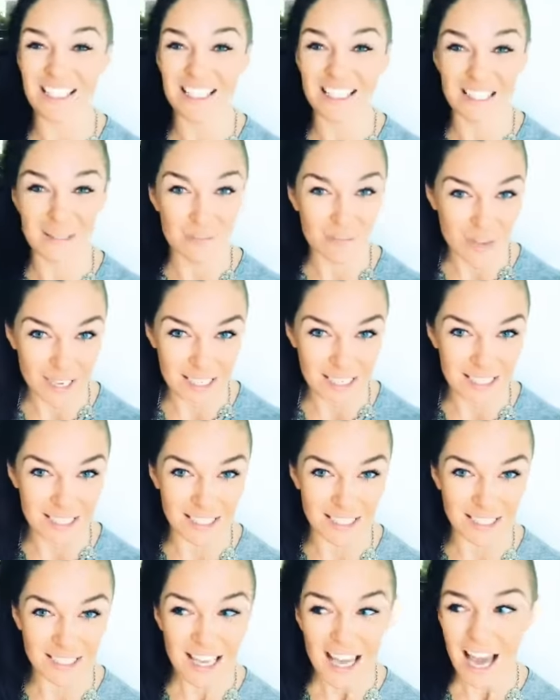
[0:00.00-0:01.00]
It's
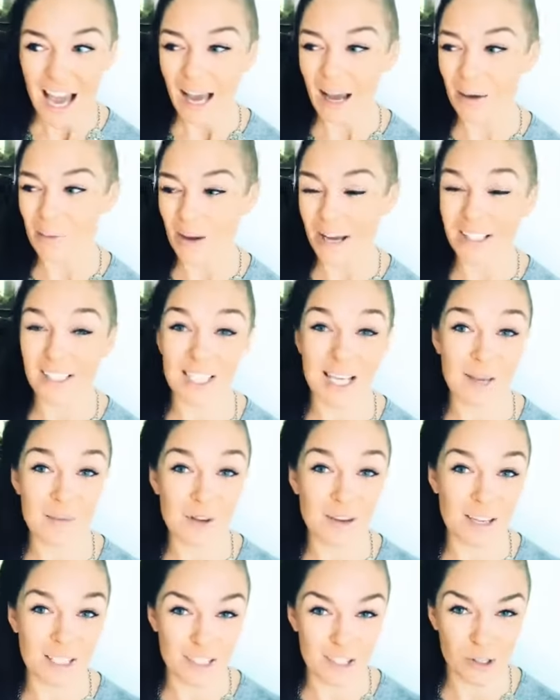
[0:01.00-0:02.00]
amazing. Um, our team are
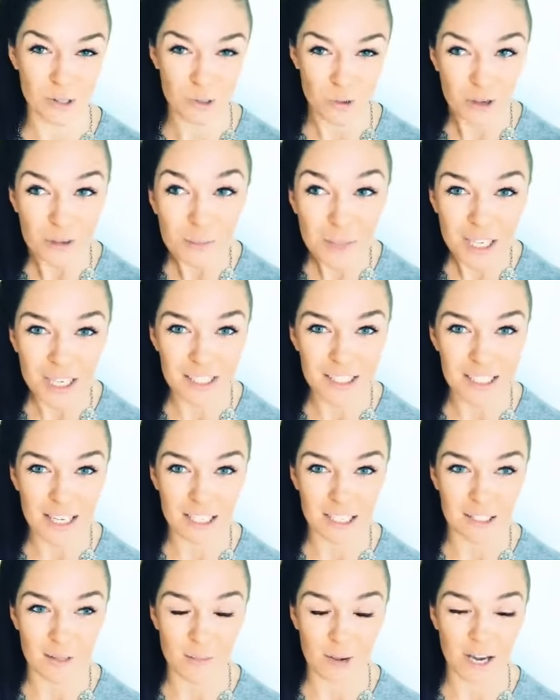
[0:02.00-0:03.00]
extremely
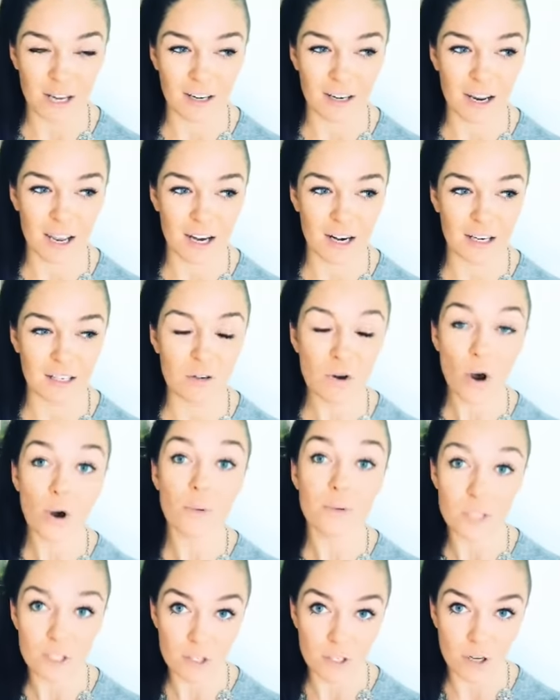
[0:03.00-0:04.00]
excited about it, and I know
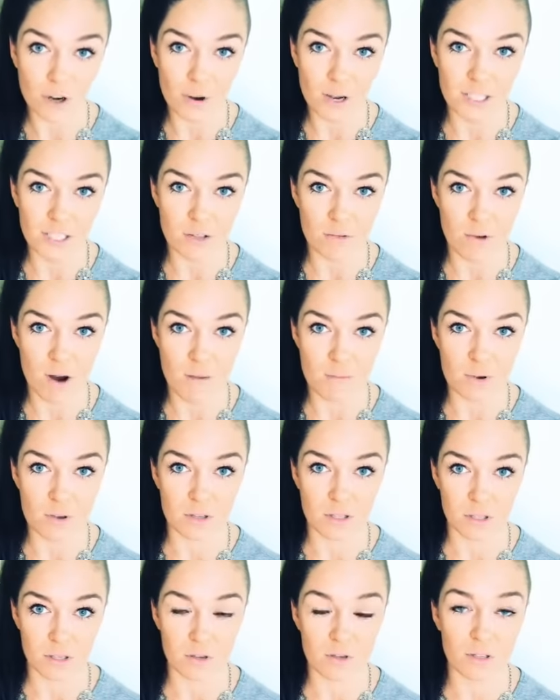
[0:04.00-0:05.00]
it's going to go out to the right
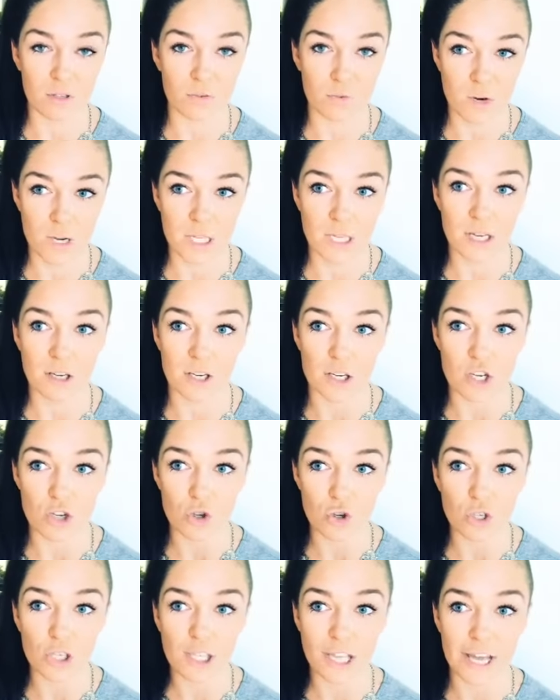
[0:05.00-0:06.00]
person who's really going to
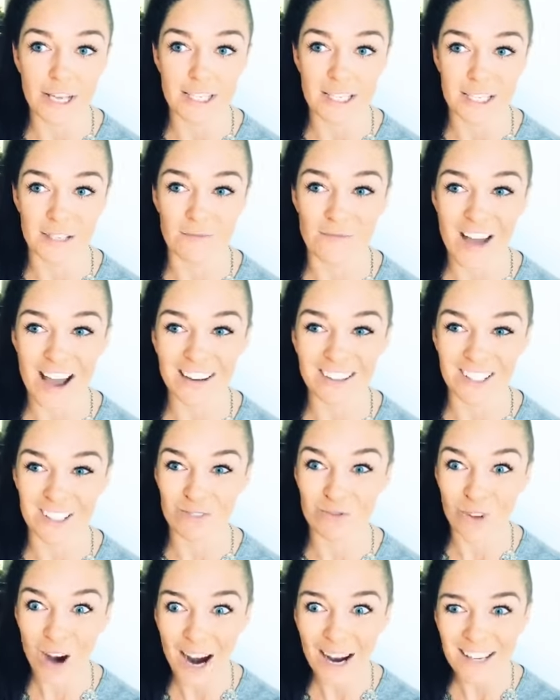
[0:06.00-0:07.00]
utilize this value.
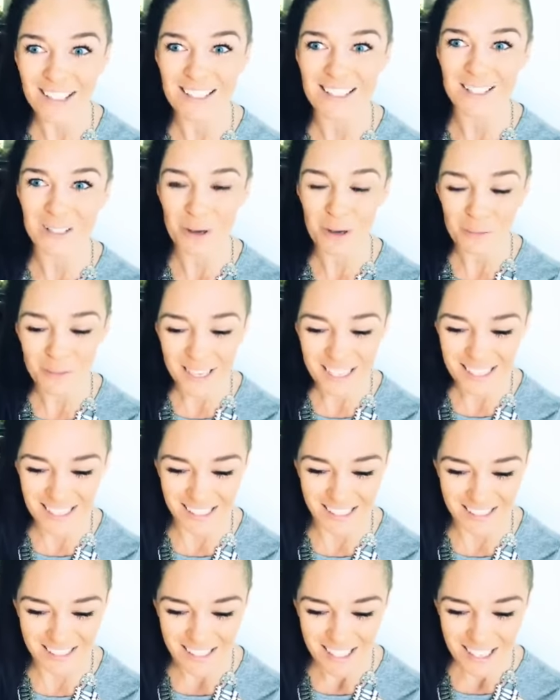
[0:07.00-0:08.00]
Right? So
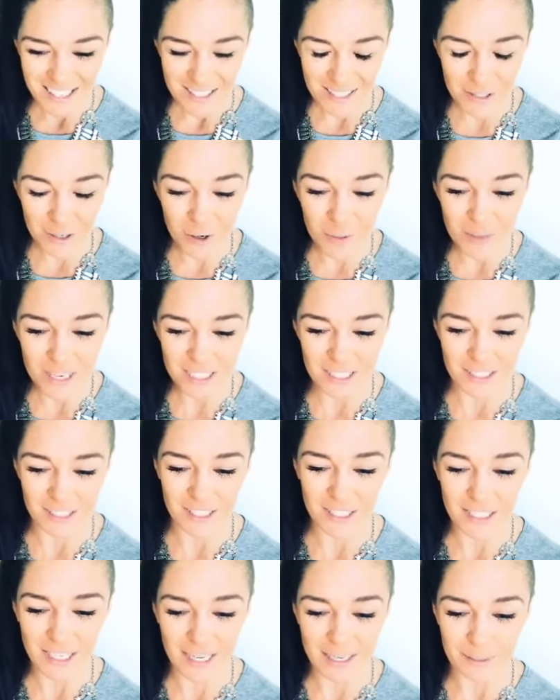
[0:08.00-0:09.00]
amazing. So amazing.
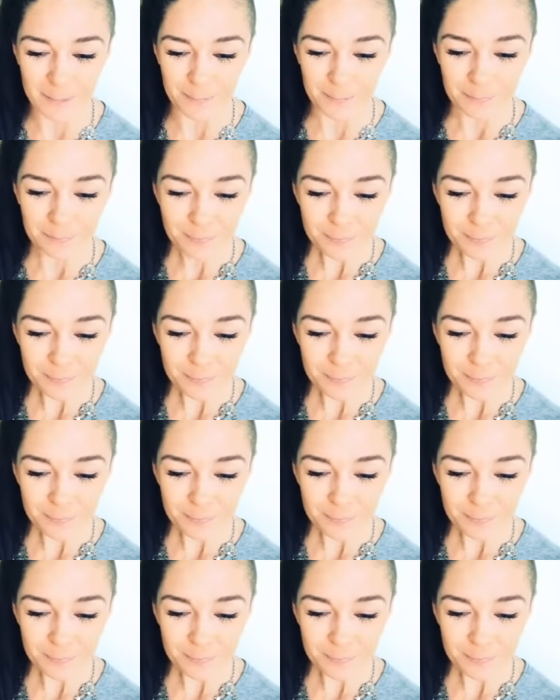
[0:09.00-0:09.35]
Okay.